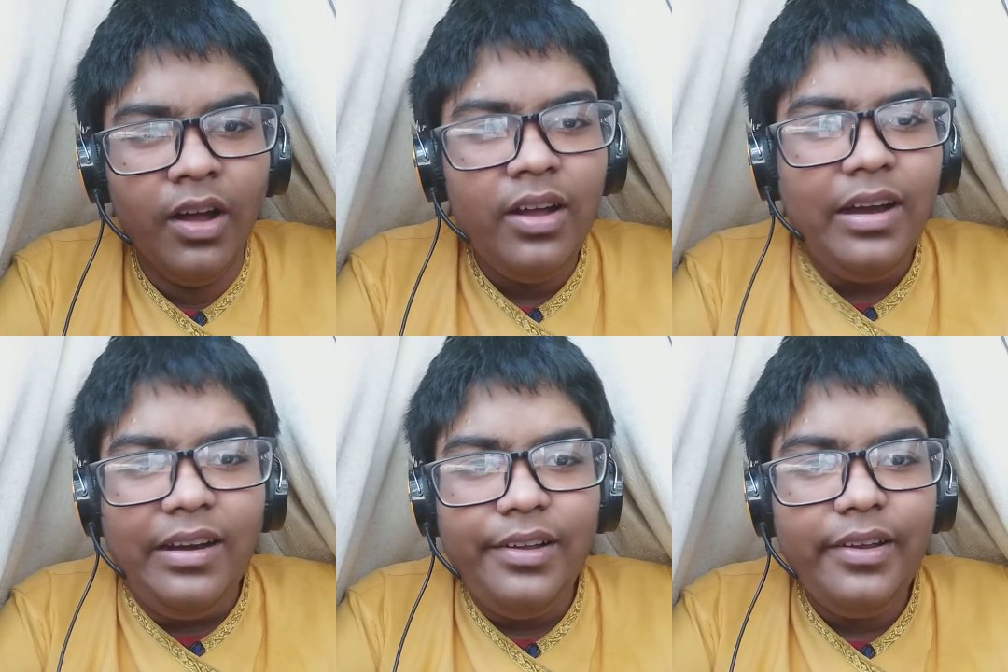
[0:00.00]

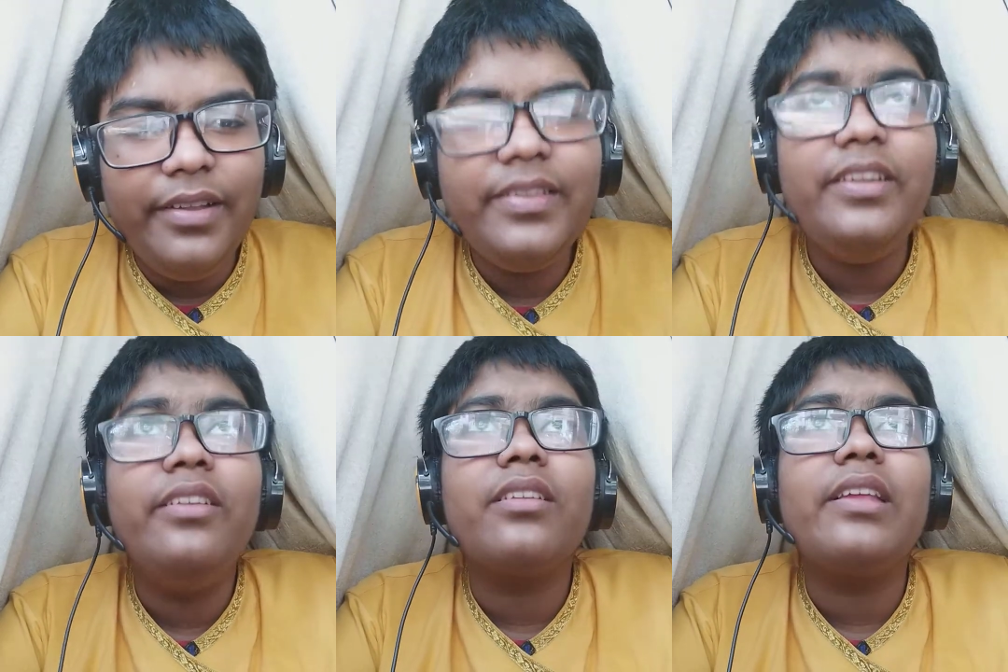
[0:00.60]

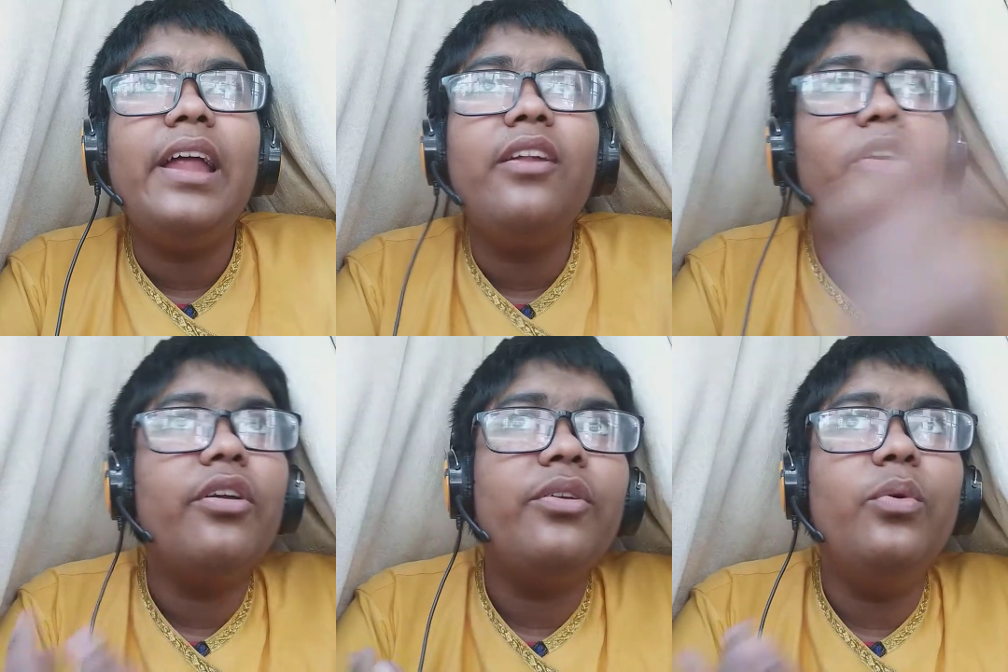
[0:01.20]
listen and
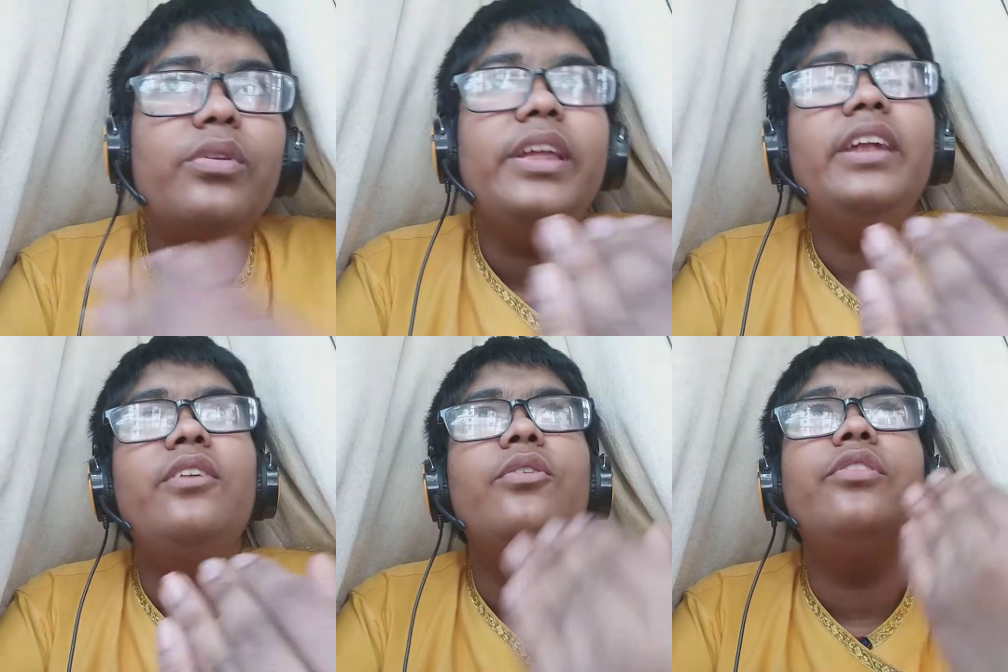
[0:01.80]
or you
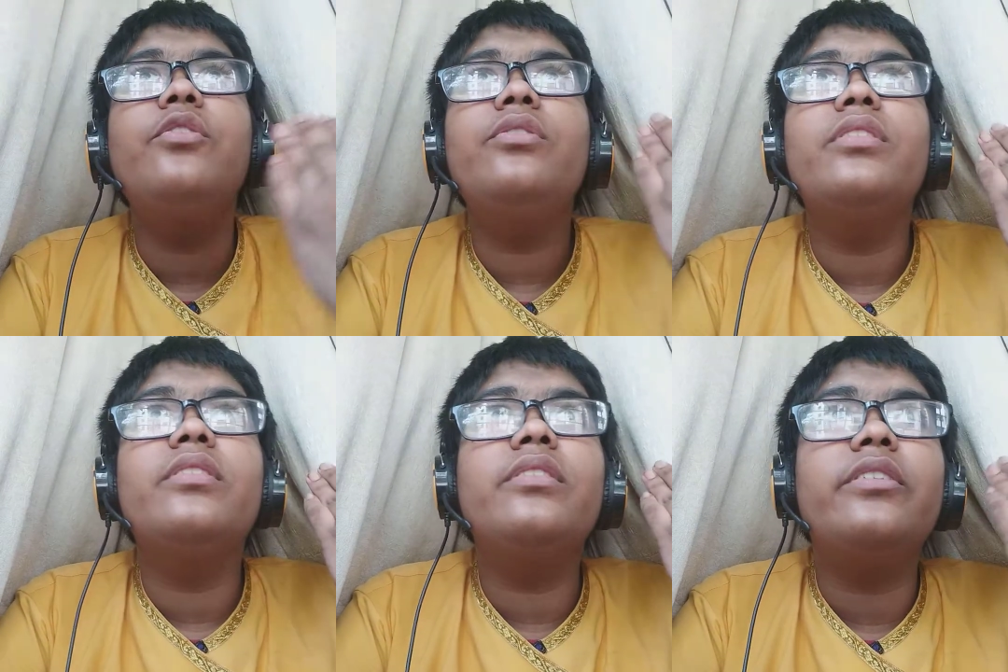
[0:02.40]
read, no, you
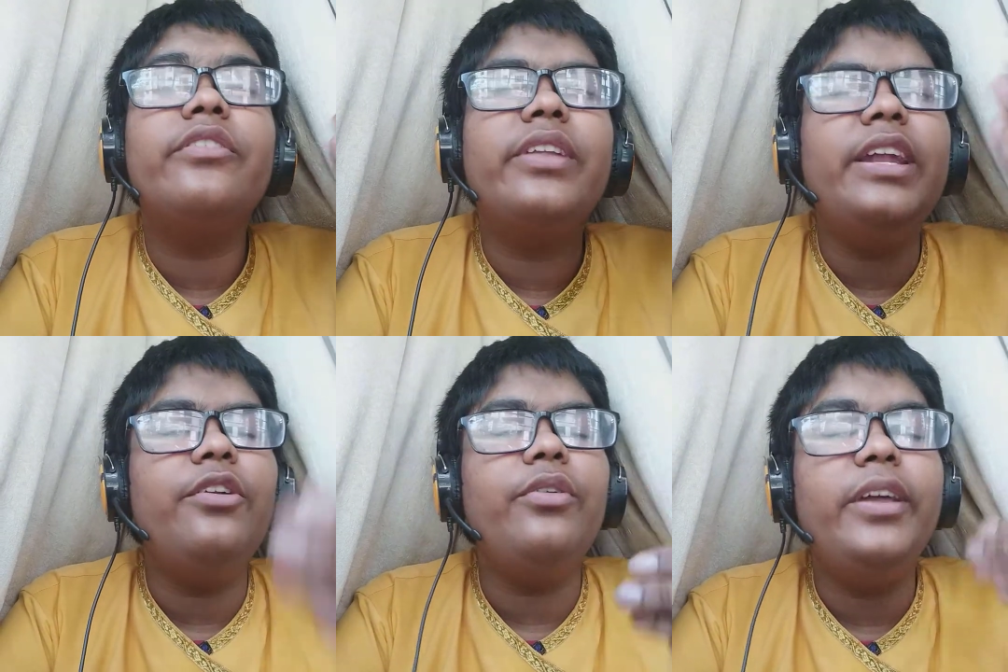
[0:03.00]

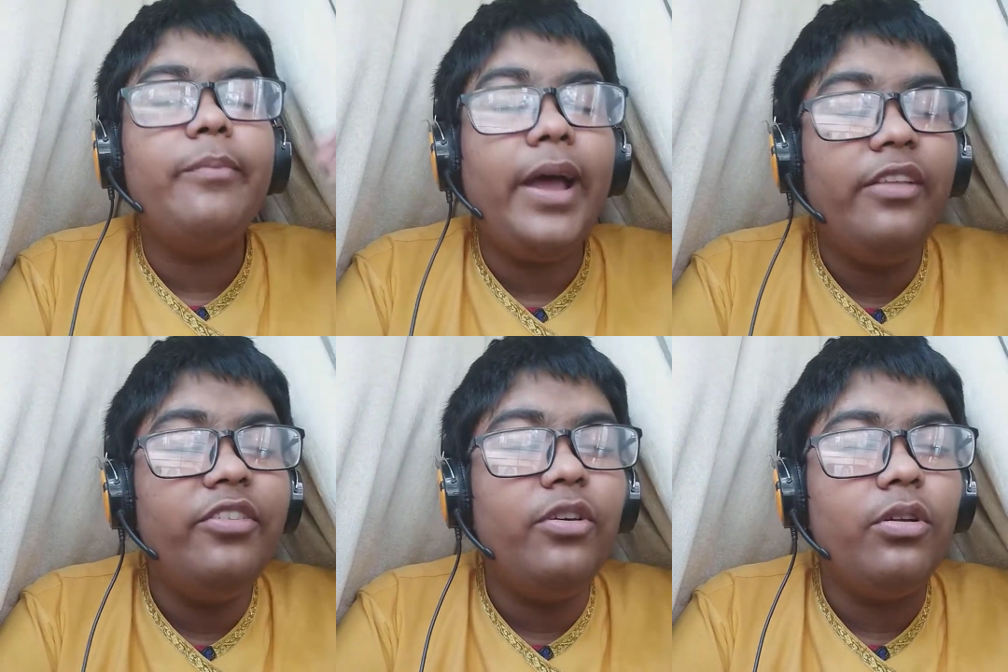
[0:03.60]
tend to
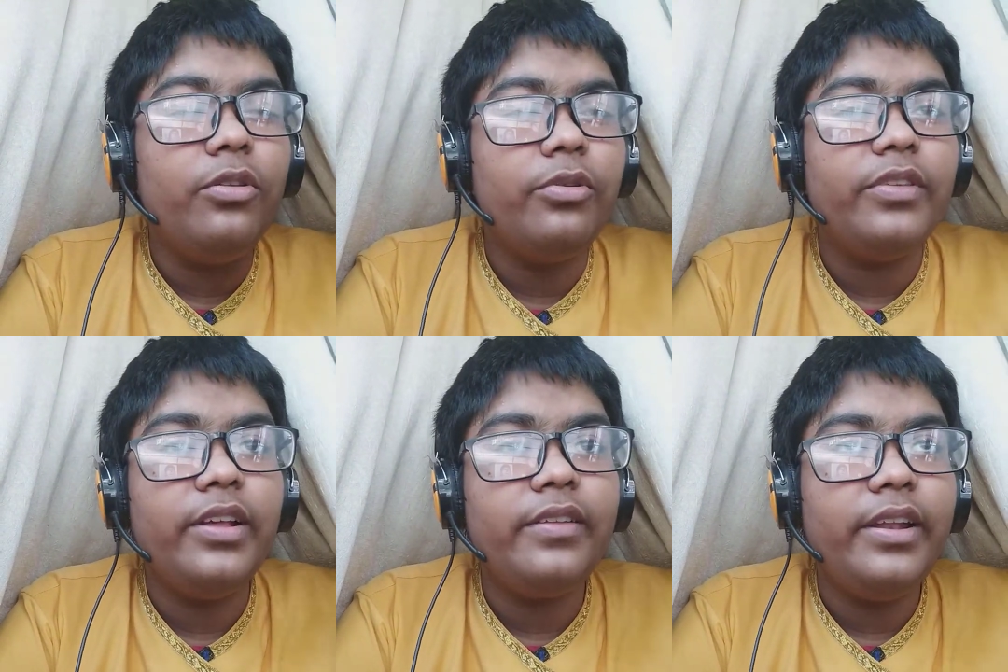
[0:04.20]
imagine all those
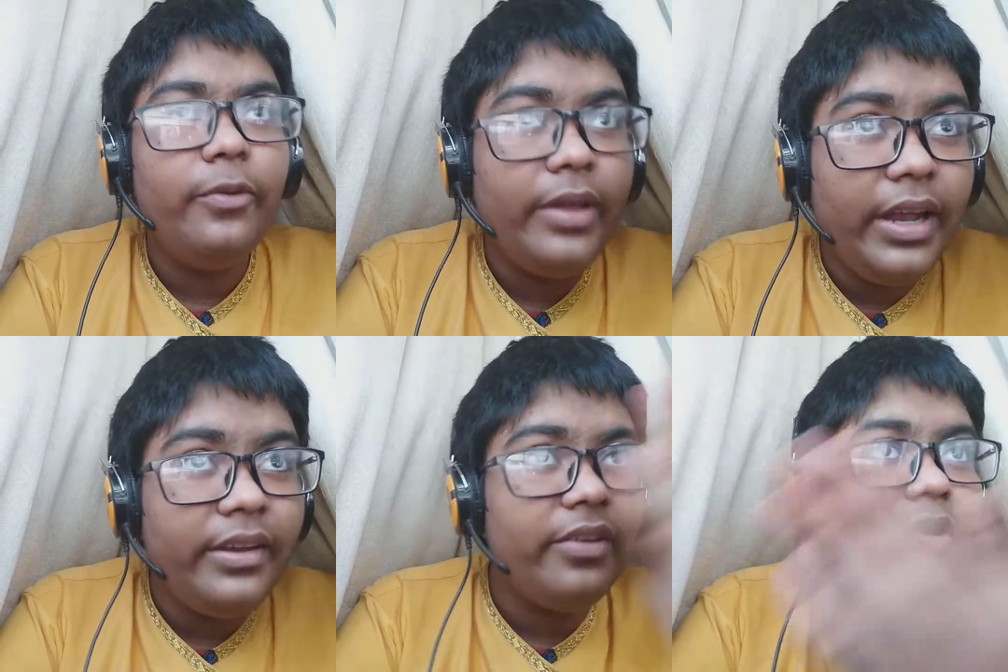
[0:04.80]
things, and you
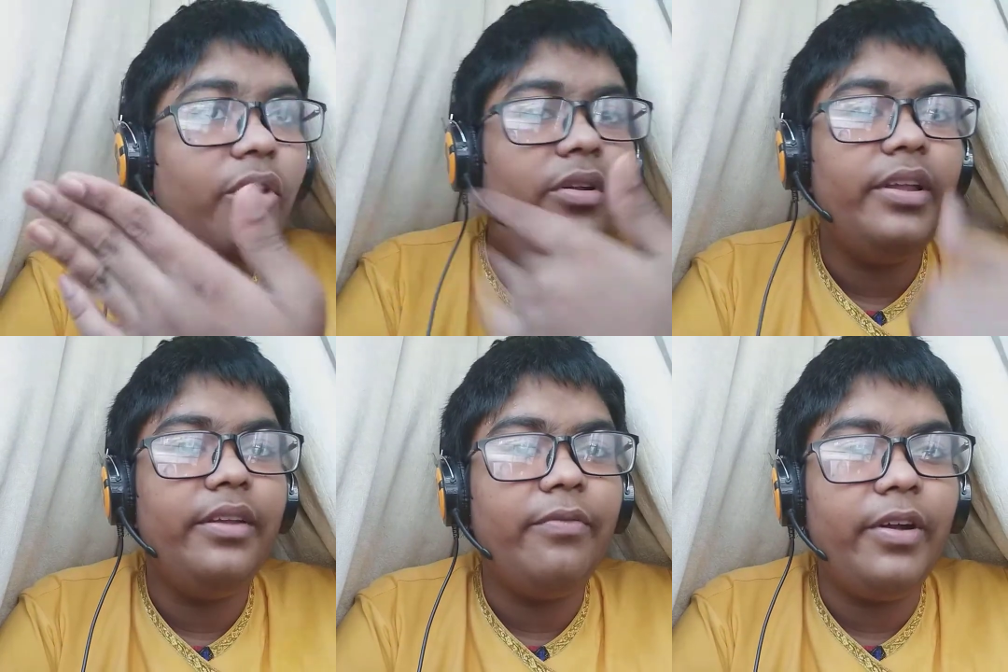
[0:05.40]
get it all
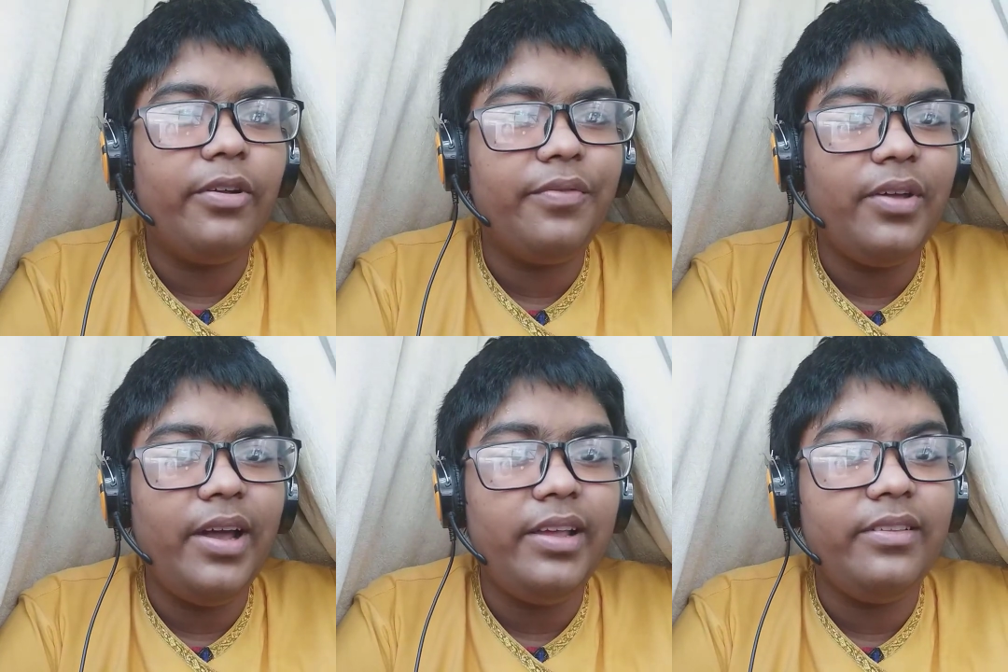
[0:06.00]
in front of your
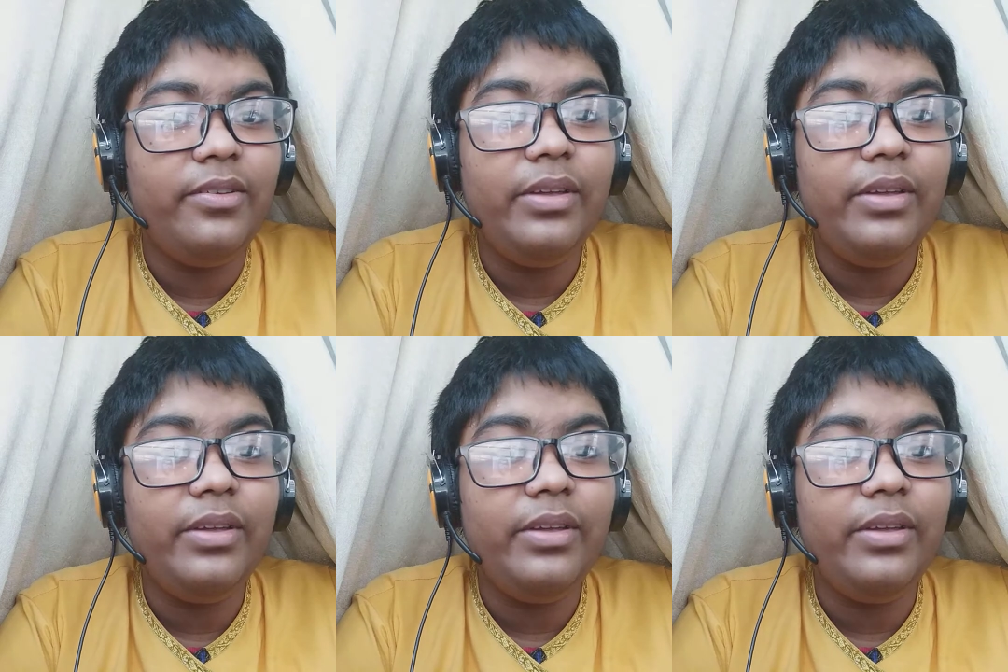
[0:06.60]
eyes.